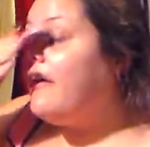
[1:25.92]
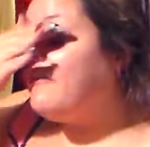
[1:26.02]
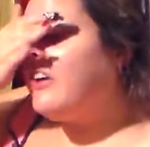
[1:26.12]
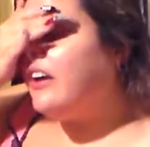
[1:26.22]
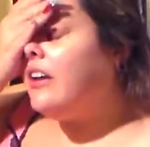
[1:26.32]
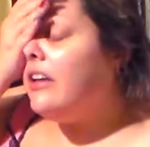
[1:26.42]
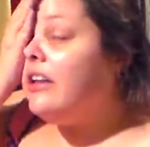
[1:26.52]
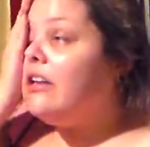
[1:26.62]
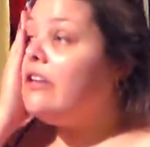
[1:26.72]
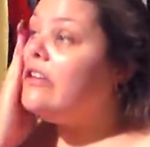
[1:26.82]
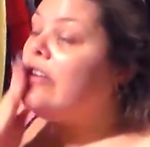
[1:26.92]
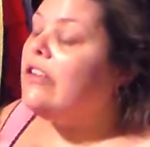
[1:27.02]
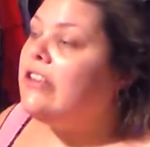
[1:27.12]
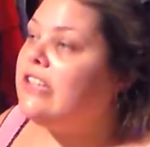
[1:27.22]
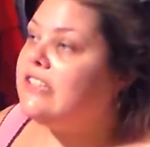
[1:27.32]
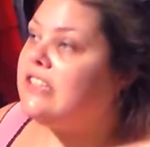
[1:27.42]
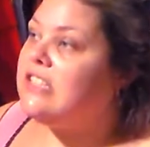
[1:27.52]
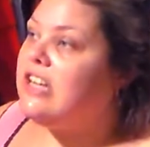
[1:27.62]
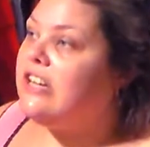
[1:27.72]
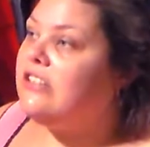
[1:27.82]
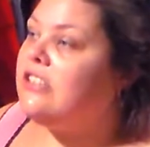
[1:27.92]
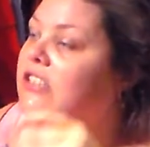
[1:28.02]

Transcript: I've got this nail